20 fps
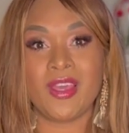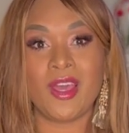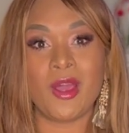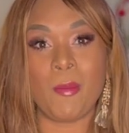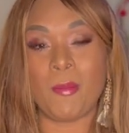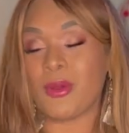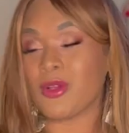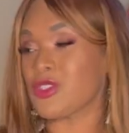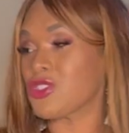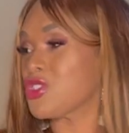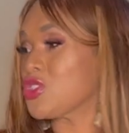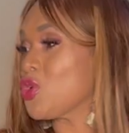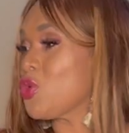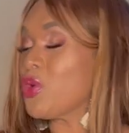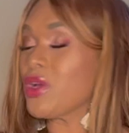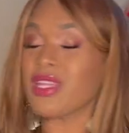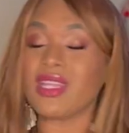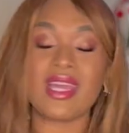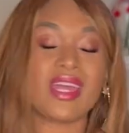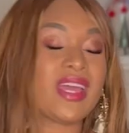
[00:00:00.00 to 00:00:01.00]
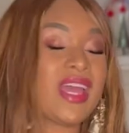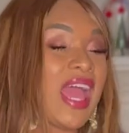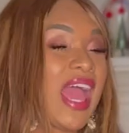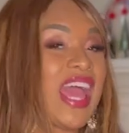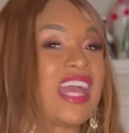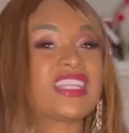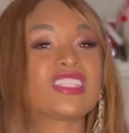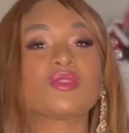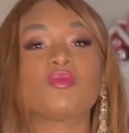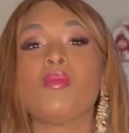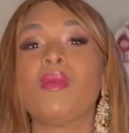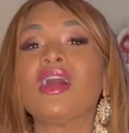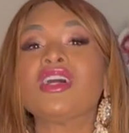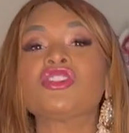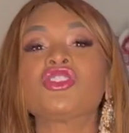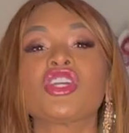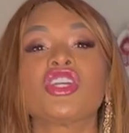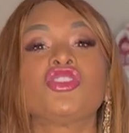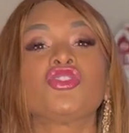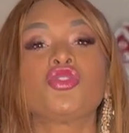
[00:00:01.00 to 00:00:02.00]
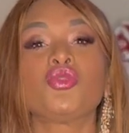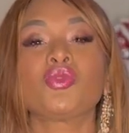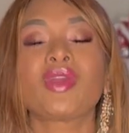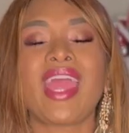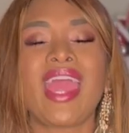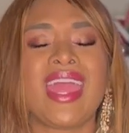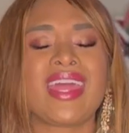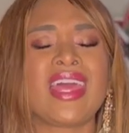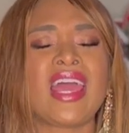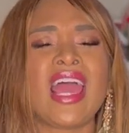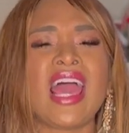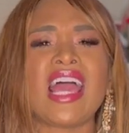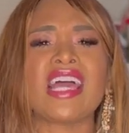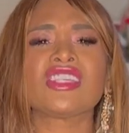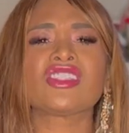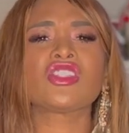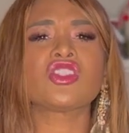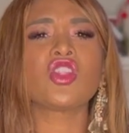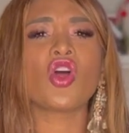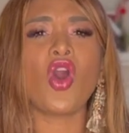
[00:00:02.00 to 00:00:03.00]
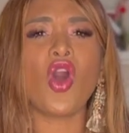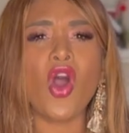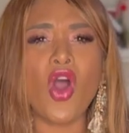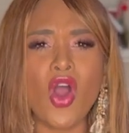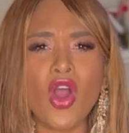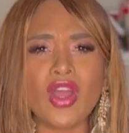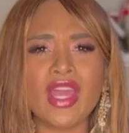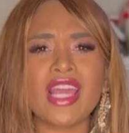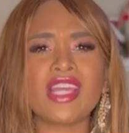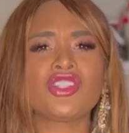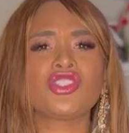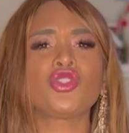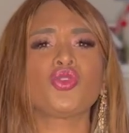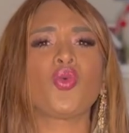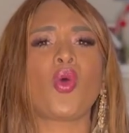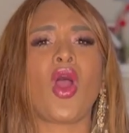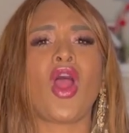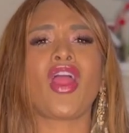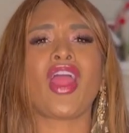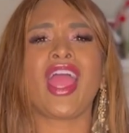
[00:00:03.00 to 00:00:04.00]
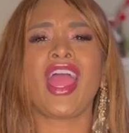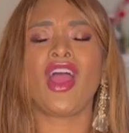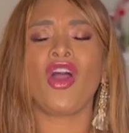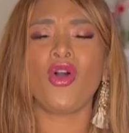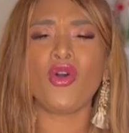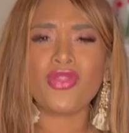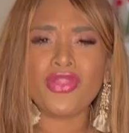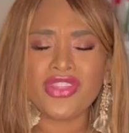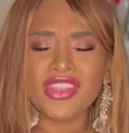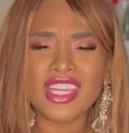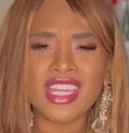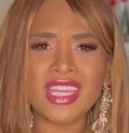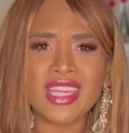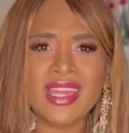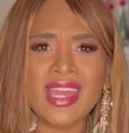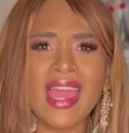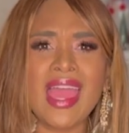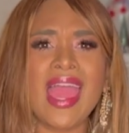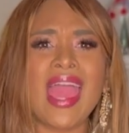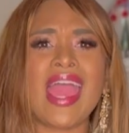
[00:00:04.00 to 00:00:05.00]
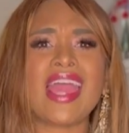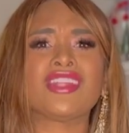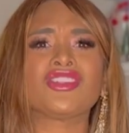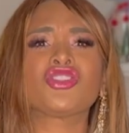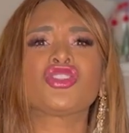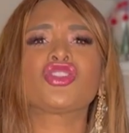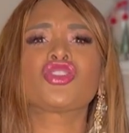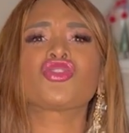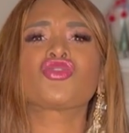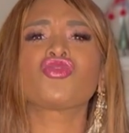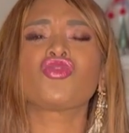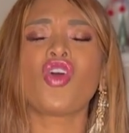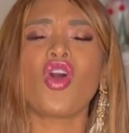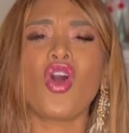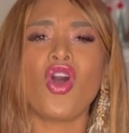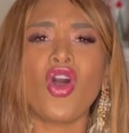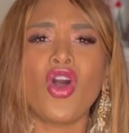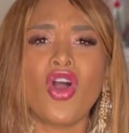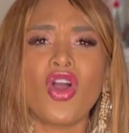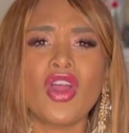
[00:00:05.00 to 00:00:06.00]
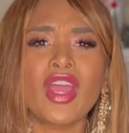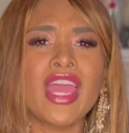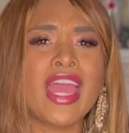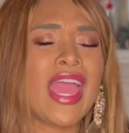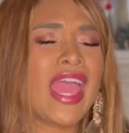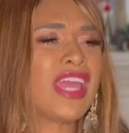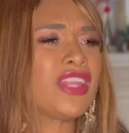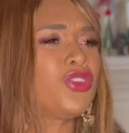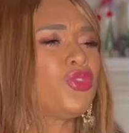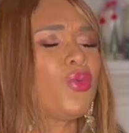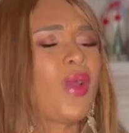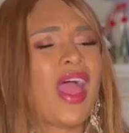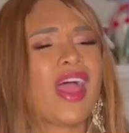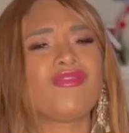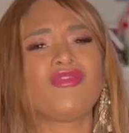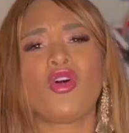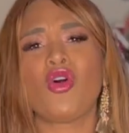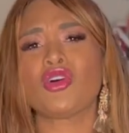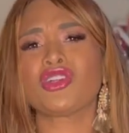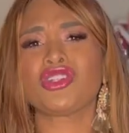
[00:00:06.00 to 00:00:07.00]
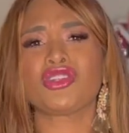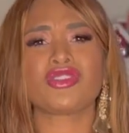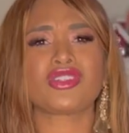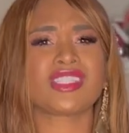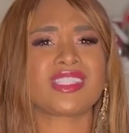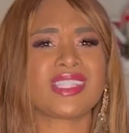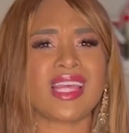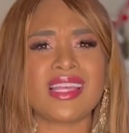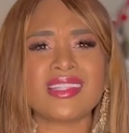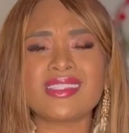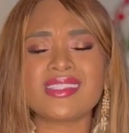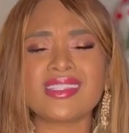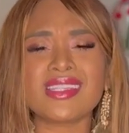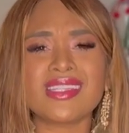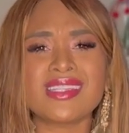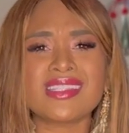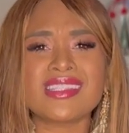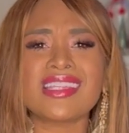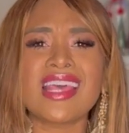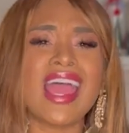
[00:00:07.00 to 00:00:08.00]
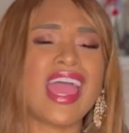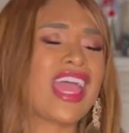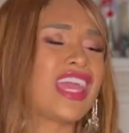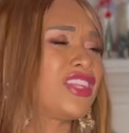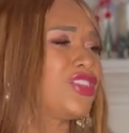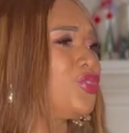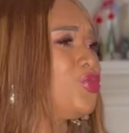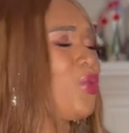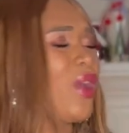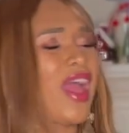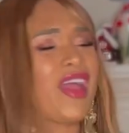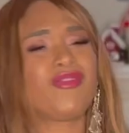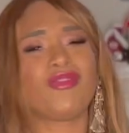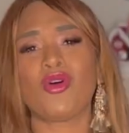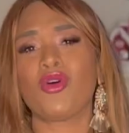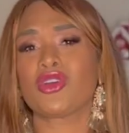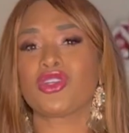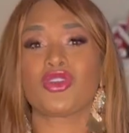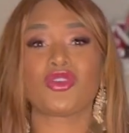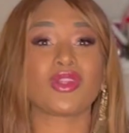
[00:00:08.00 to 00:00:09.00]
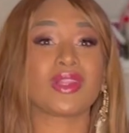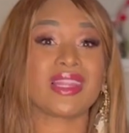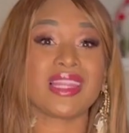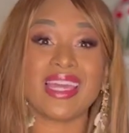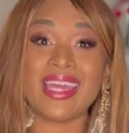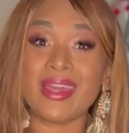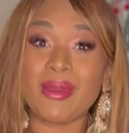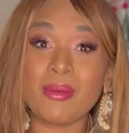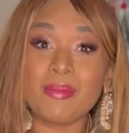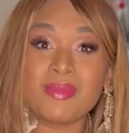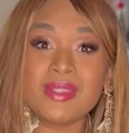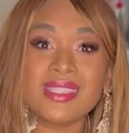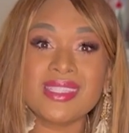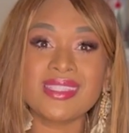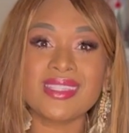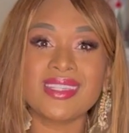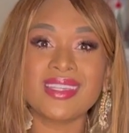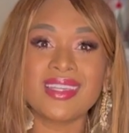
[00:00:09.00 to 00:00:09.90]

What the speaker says: Pursue it as much as you can, as long as you are healthy and strong and you have all your senses and you have all your limbs